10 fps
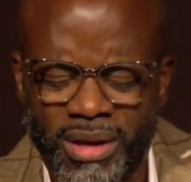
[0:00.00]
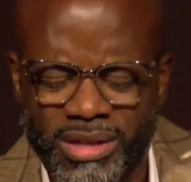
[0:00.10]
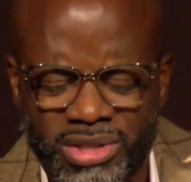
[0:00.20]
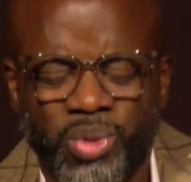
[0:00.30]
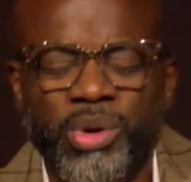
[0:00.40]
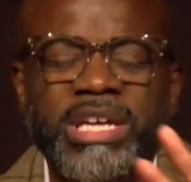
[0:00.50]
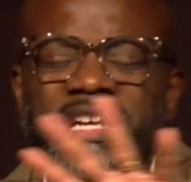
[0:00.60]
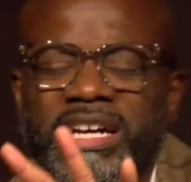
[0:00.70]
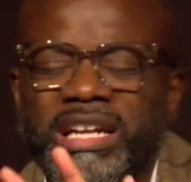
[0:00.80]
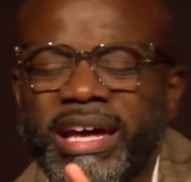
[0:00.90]
So we
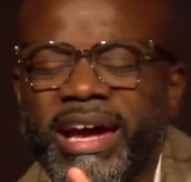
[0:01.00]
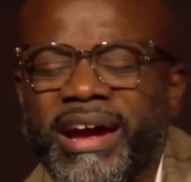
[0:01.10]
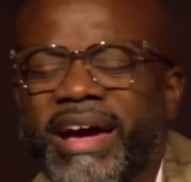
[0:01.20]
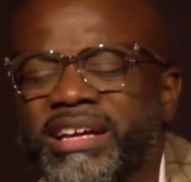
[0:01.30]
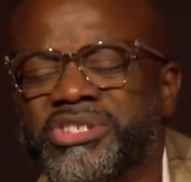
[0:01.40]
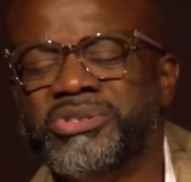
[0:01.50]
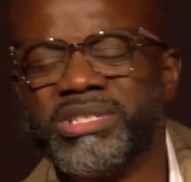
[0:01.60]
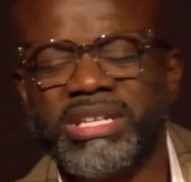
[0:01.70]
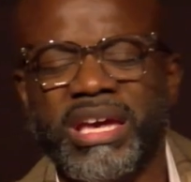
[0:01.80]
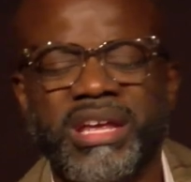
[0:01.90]
declare, as you
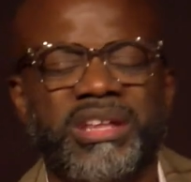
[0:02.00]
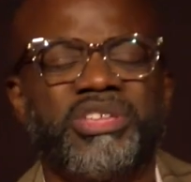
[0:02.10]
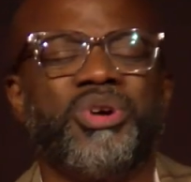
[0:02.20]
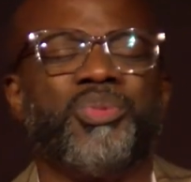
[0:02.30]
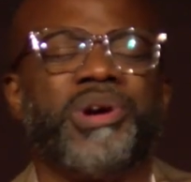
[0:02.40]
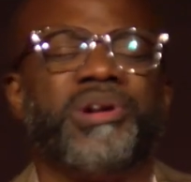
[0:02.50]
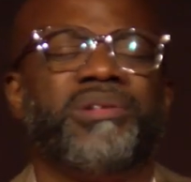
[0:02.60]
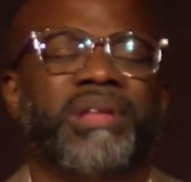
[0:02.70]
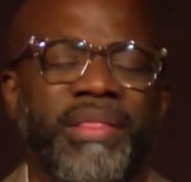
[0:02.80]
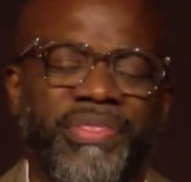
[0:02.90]
said in your
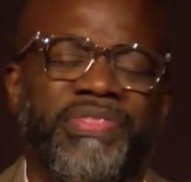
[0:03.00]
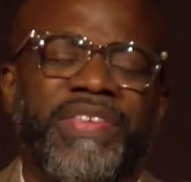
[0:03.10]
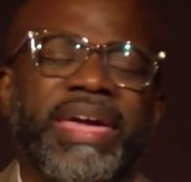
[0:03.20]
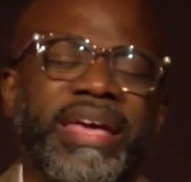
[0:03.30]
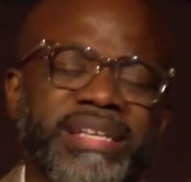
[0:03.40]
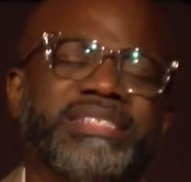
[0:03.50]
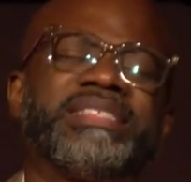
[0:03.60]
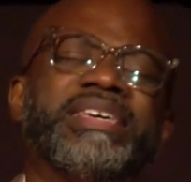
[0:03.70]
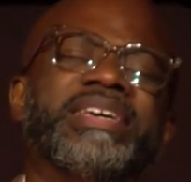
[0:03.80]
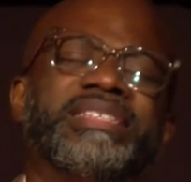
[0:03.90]
word, that these
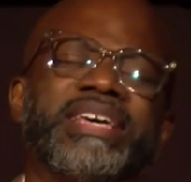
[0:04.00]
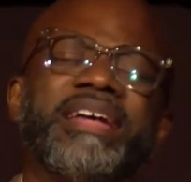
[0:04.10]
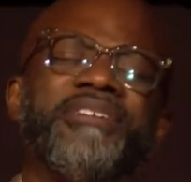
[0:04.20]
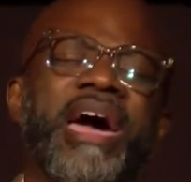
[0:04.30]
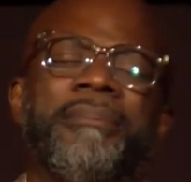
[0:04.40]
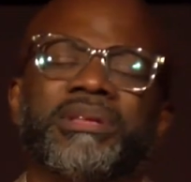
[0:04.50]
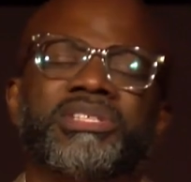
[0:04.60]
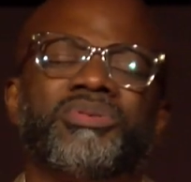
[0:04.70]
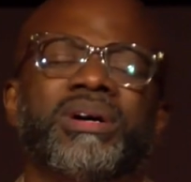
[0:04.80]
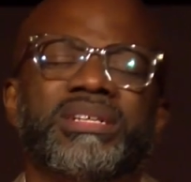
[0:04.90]
things that have happened
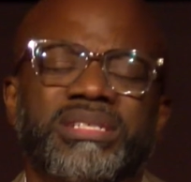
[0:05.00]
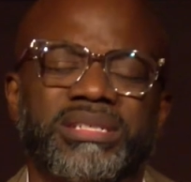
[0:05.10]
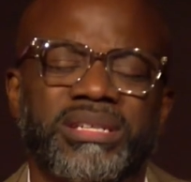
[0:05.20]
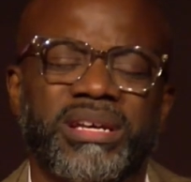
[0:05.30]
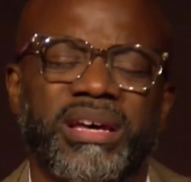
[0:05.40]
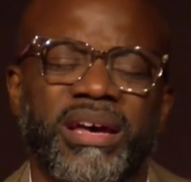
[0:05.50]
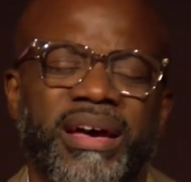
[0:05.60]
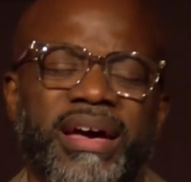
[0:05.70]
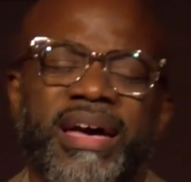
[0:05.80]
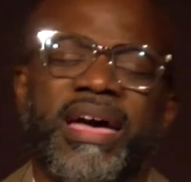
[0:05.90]
to us
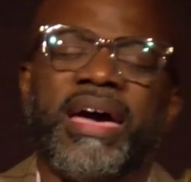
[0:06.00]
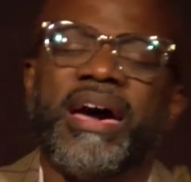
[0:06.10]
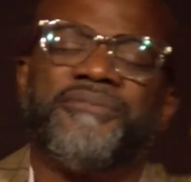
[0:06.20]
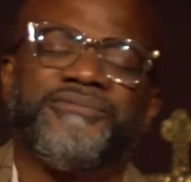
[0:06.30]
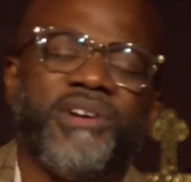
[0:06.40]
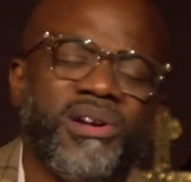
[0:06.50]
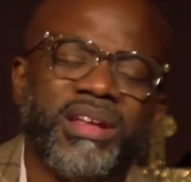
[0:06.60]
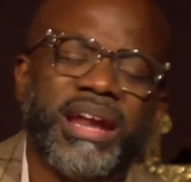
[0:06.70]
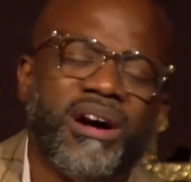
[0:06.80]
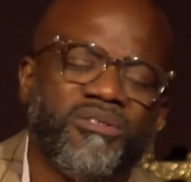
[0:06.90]
have
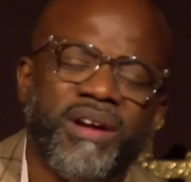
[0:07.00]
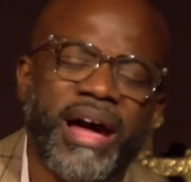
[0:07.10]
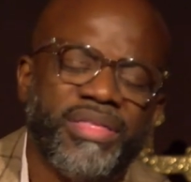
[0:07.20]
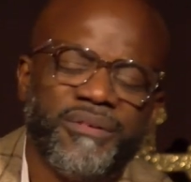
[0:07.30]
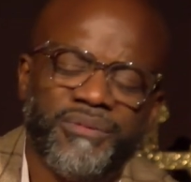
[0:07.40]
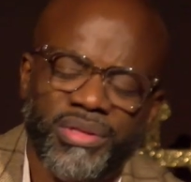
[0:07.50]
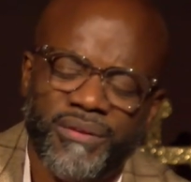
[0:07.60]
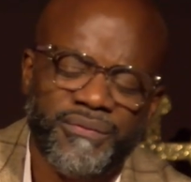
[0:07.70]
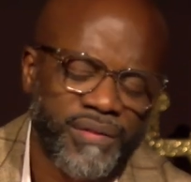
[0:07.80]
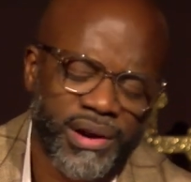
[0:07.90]
fallen out rather for the
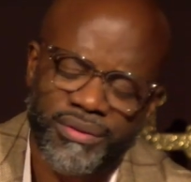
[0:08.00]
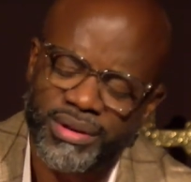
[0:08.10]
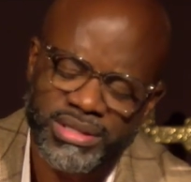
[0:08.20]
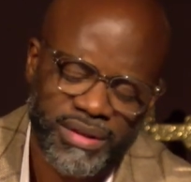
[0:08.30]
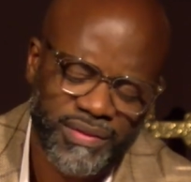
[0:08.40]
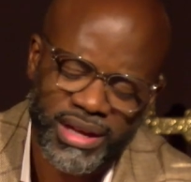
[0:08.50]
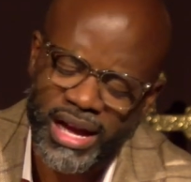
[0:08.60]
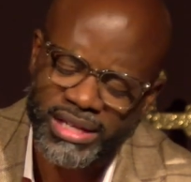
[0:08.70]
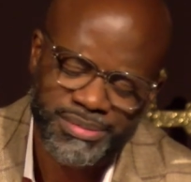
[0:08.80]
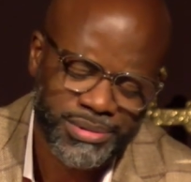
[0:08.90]
furtherance of the
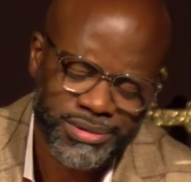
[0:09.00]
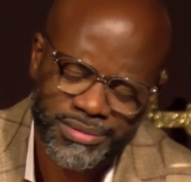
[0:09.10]
gospel